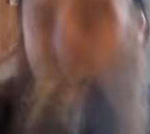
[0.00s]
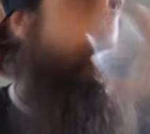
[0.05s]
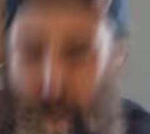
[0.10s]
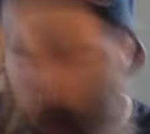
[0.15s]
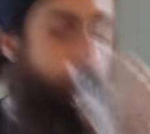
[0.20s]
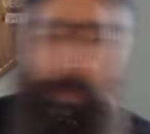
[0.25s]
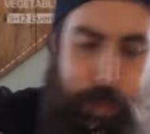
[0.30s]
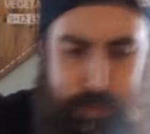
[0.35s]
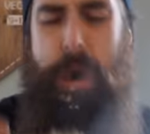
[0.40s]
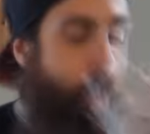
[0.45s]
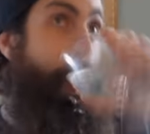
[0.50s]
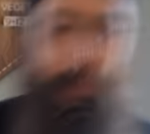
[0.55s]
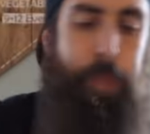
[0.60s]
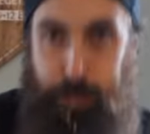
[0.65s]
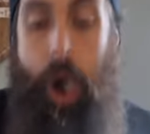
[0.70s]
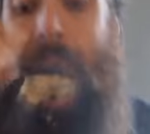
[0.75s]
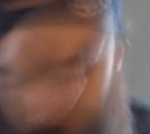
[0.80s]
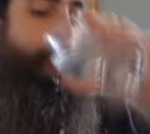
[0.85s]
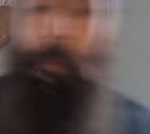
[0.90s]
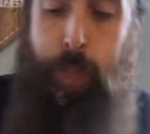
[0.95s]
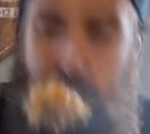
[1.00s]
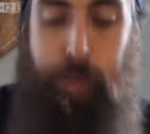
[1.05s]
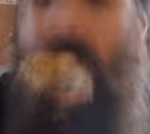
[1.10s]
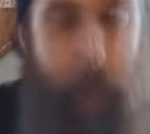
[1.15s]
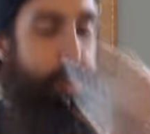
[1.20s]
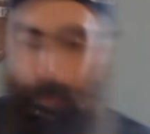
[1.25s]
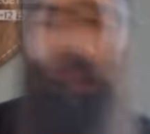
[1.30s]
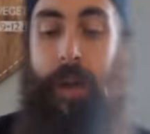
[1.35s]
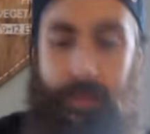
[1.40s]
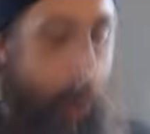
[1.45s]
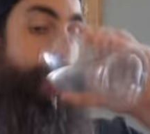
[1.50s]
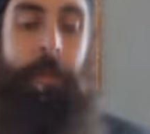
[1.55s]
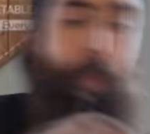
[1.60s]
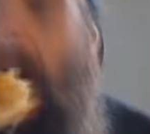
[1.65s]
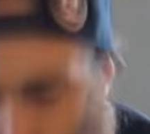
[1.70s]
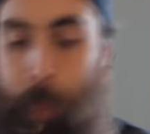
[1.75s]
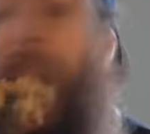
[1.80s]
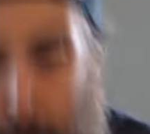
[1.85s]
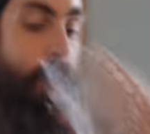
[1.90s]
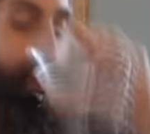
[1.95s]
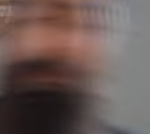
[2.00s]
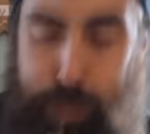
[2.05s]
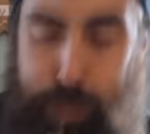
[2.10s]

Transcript: So I just felt so out of shape. I